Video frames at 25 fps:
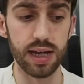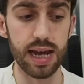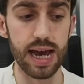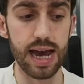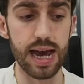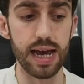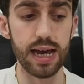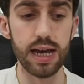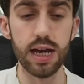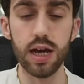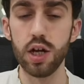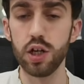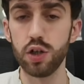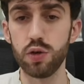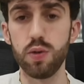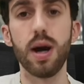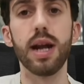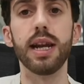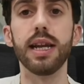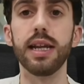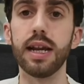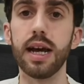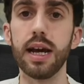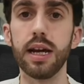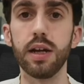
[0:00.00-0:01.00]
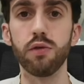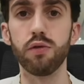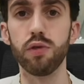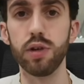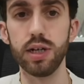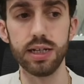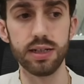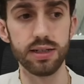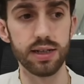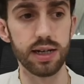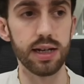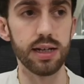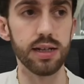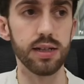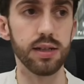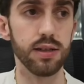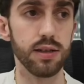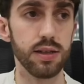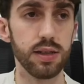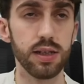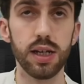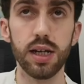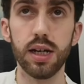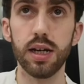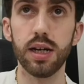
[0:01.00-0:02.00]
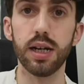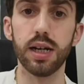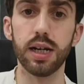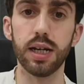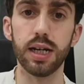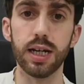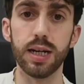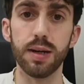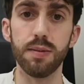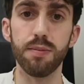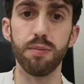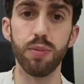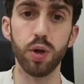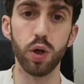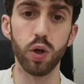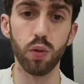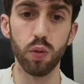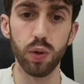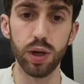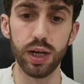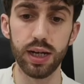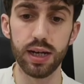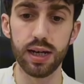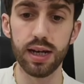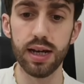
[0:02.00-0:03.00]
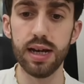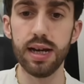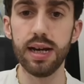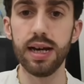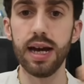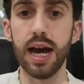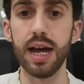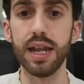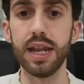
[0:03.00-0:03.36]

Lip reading: get 29 reskins per week.